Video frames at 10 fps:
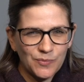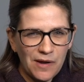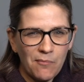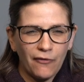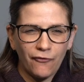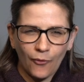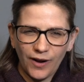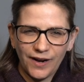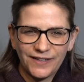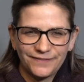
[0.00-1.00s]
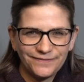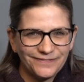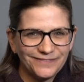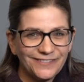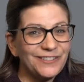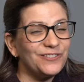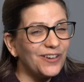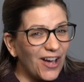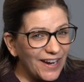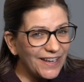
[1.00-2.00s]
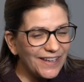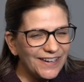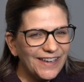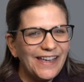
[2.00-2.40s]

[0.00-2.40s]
one before? You got it.